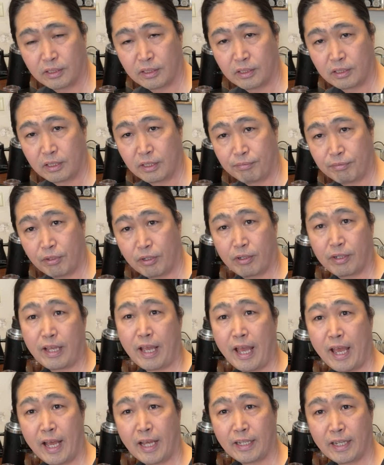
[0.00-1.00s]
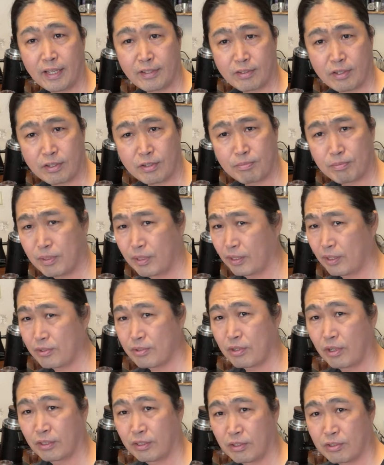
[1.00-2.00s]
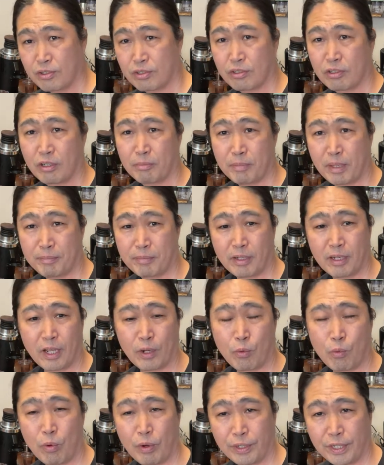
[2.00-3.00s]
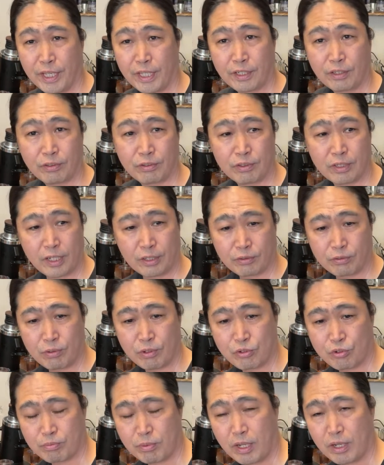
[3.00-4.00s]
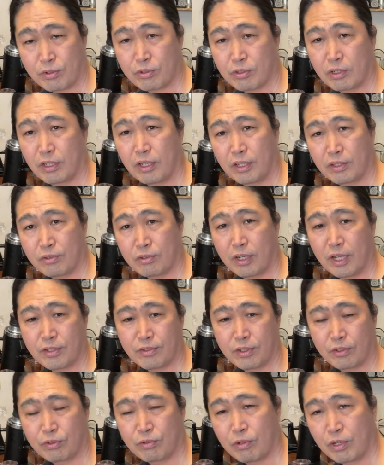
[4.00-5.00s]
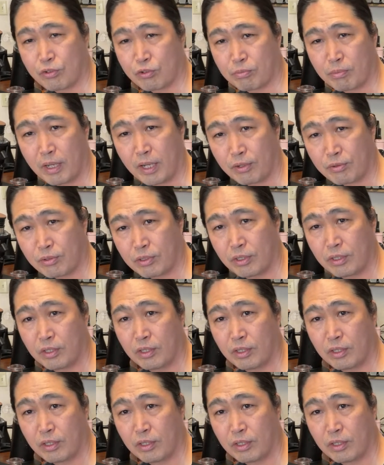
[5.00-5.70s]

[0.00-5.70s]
And if you're gonna add SSP, that's additional maybe like 180 to like 200 bucks. So, so let's say 200 bucks.